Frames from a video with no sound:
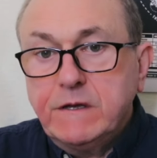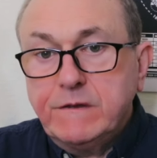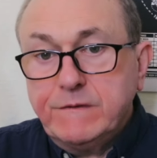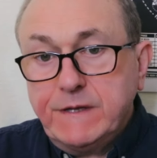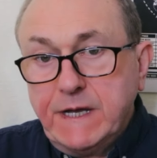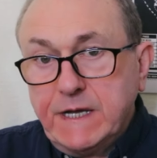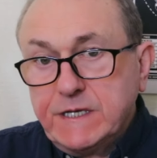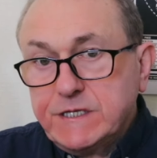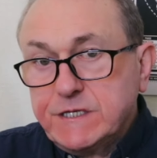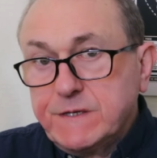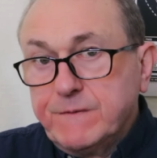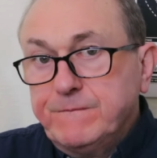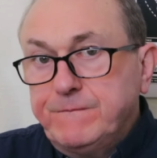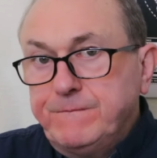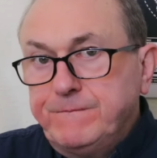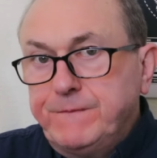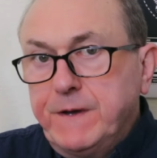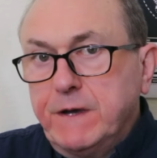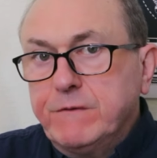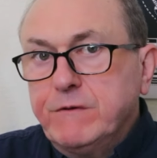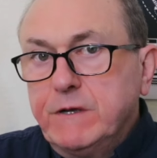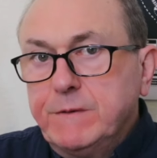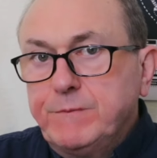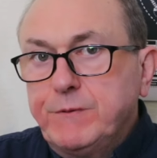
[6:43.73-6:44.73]
That's
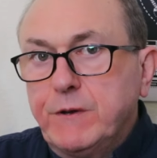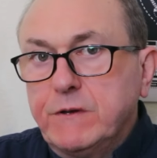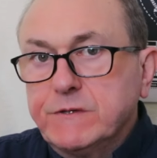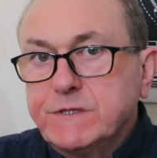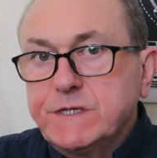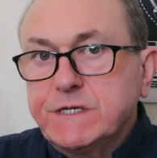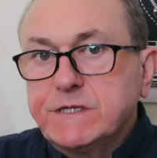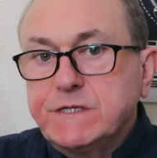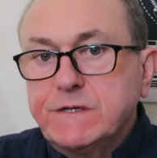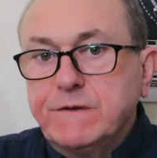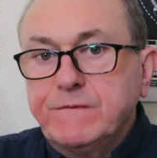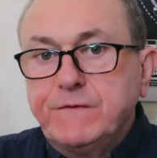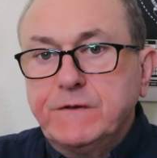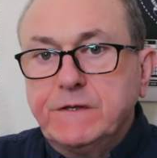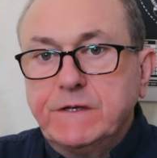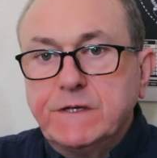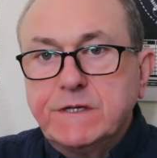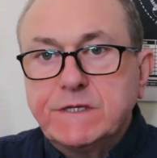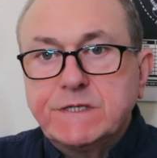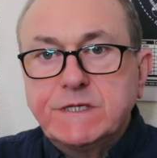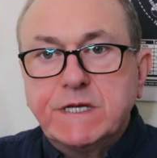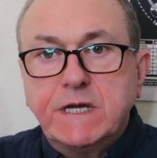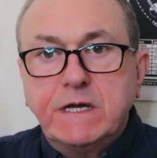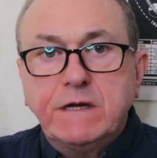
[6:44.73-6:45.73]
very positive in
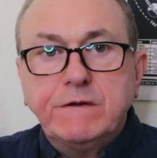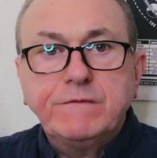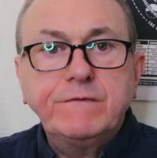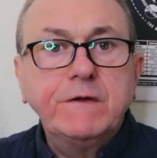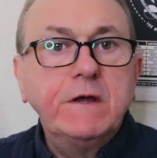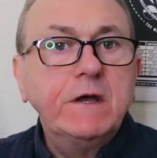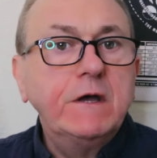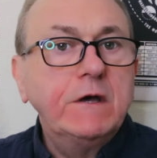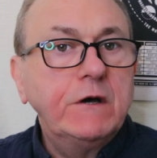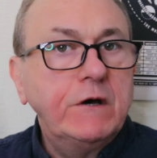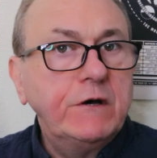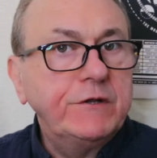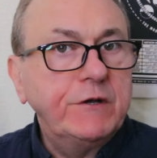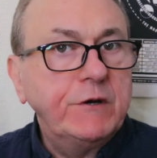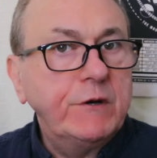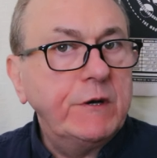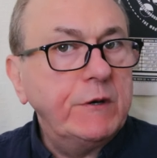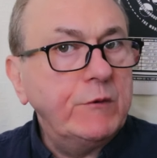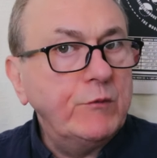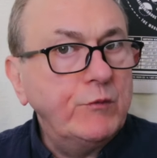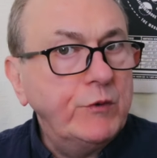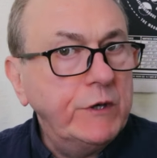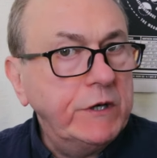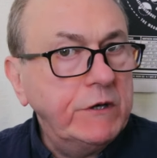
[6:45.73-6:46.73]
itself, although
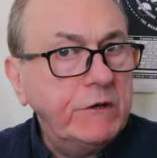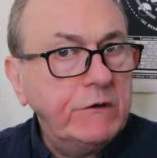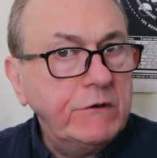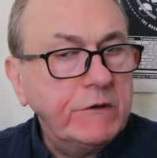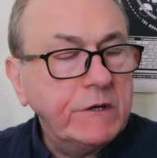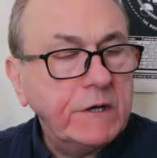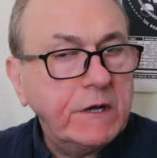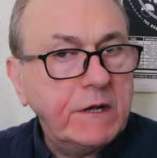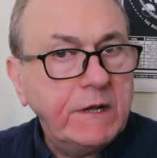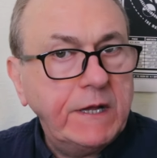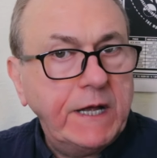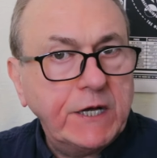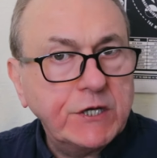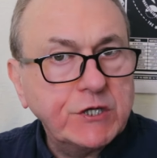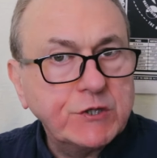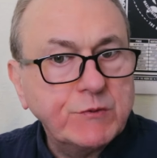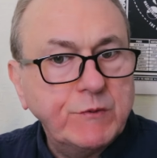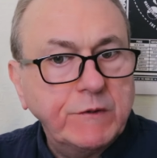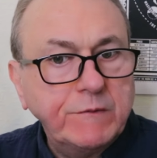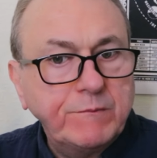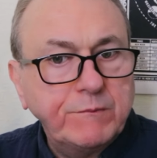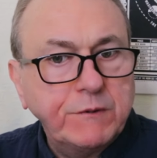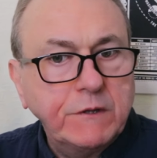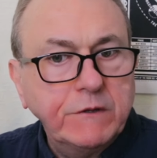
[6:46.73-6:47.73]
it will
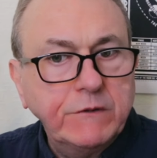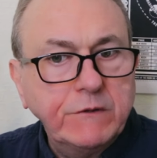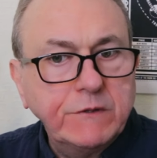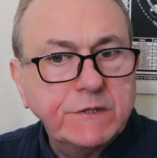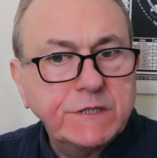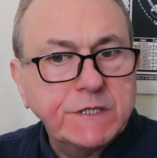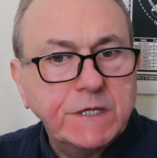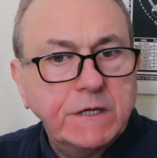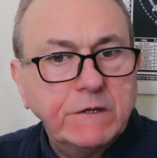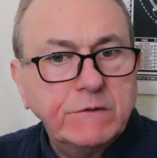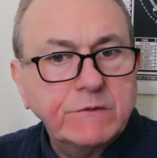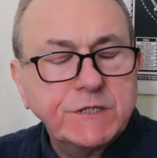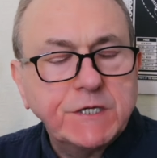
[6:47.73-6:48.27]
clash with Pluto.